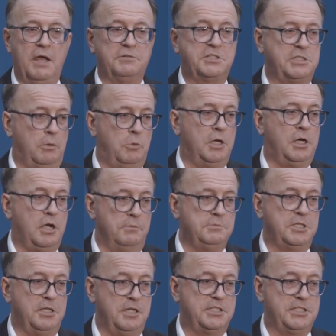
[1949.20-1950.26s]
If someone
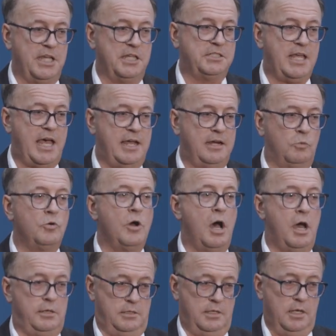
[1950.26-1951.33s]
comes in and says that,
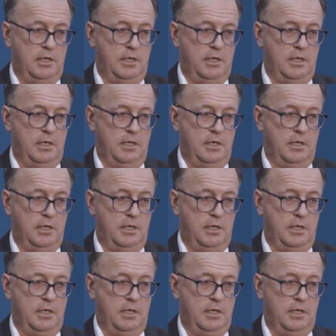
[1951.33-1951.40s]
run.